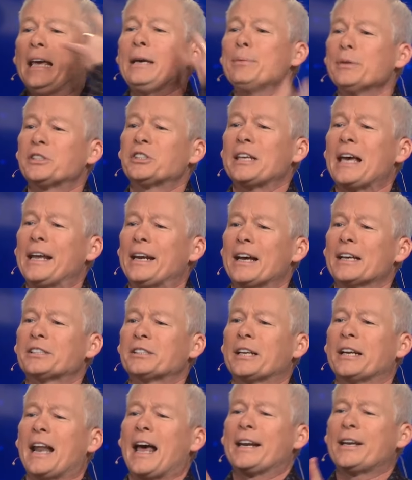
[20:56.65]
He would say to
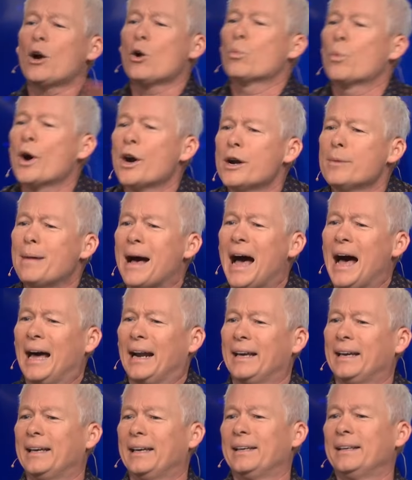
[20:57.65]
us today, don't worry
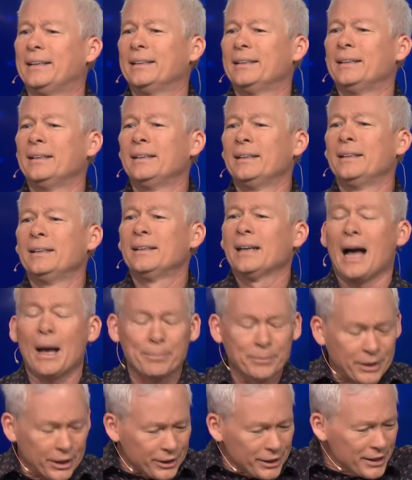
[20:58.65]
about it.
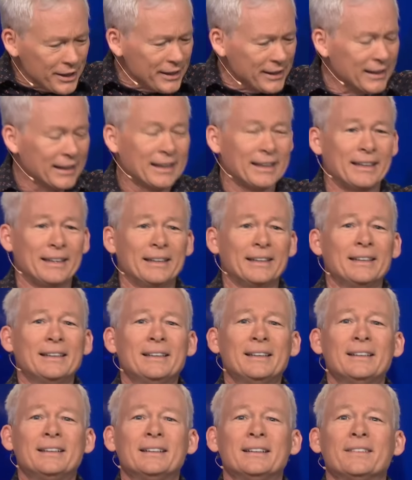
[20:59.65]
I'm good.
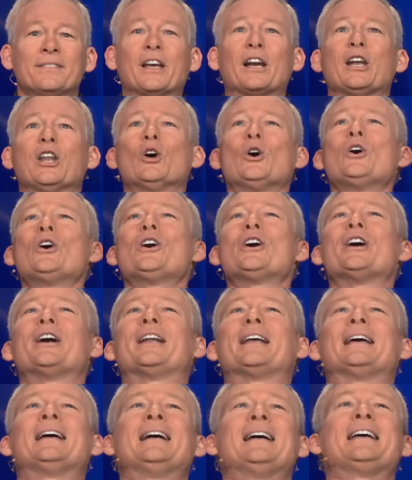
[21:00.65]
The
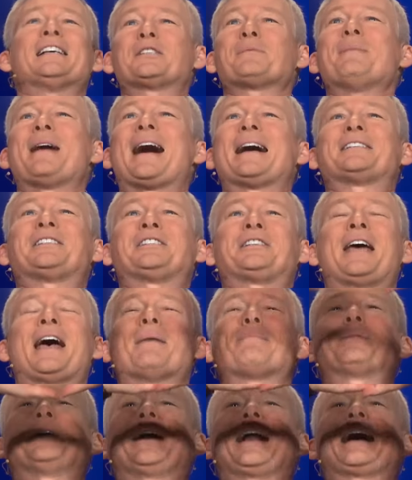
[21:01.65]
Lord is my
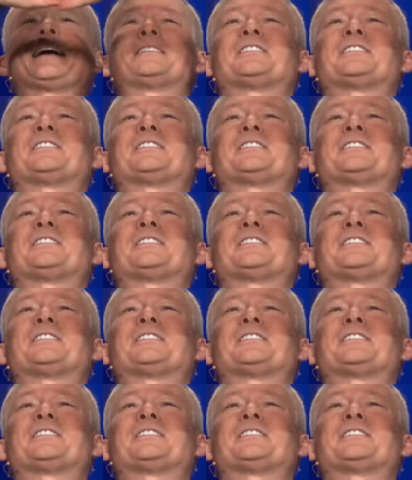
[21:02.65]
shepherd.